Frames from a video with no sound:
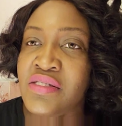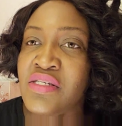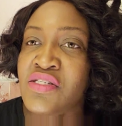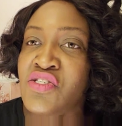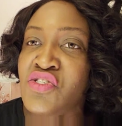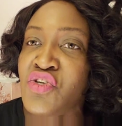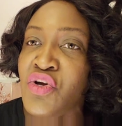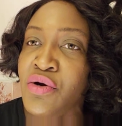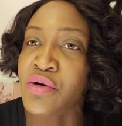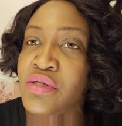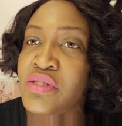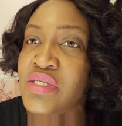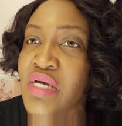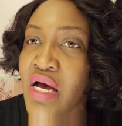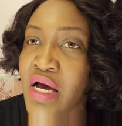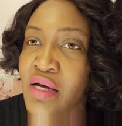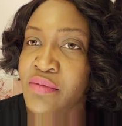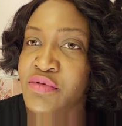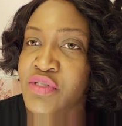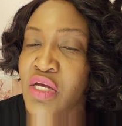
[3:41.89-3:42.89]
and
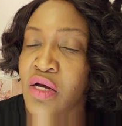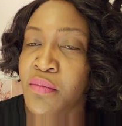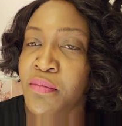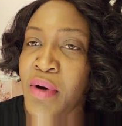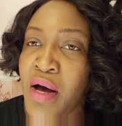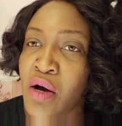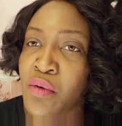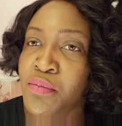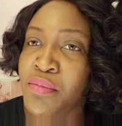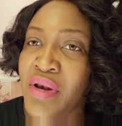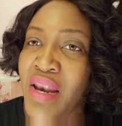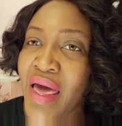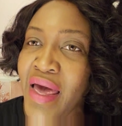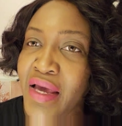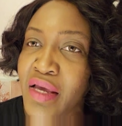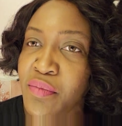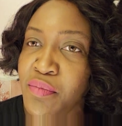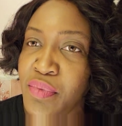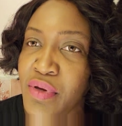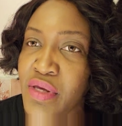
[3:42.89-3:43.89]
stereotypes about
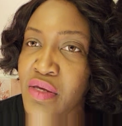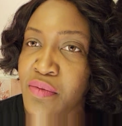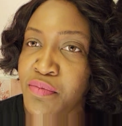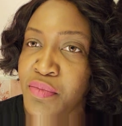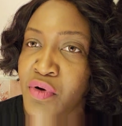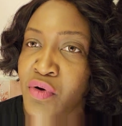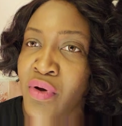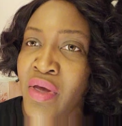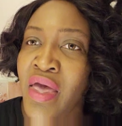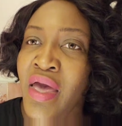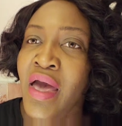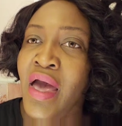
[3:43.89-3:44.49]
black people